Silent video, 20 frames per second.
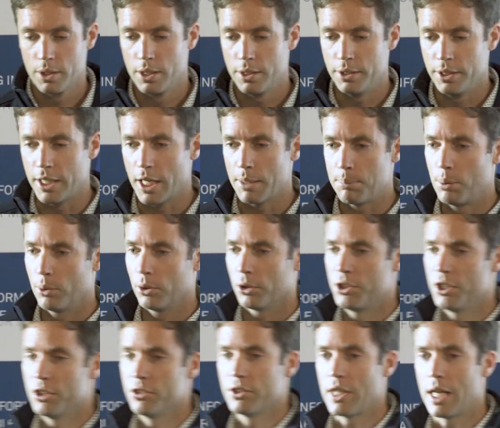need our
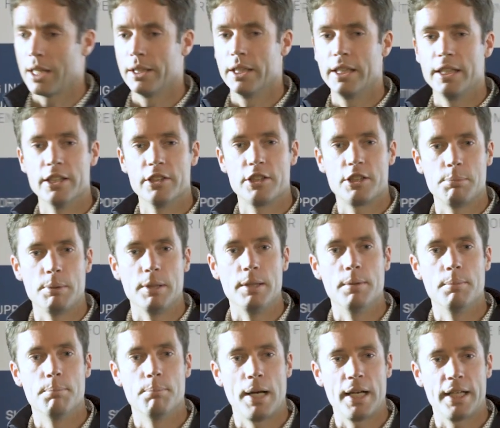politicians, our leaders to be
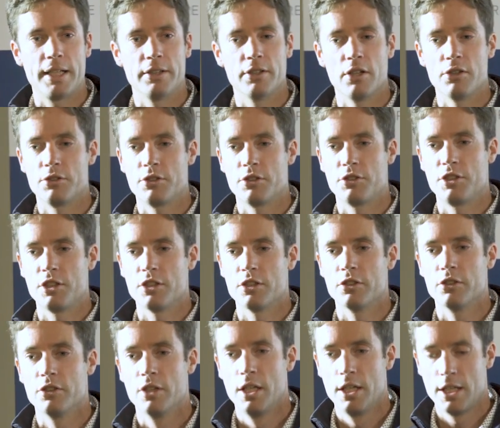making those
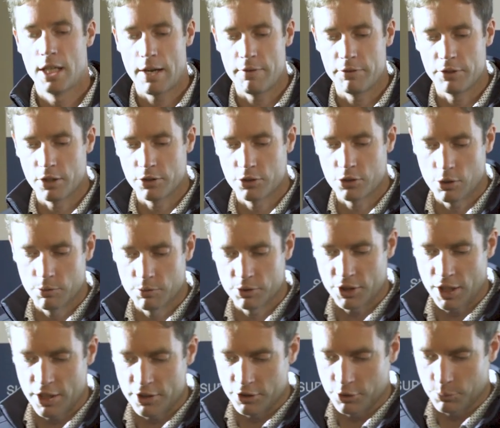decisions, having those
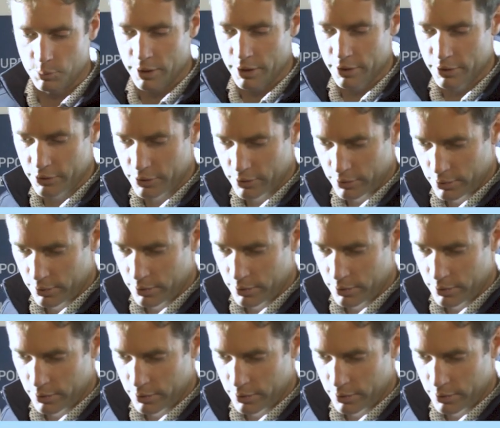conversations with us.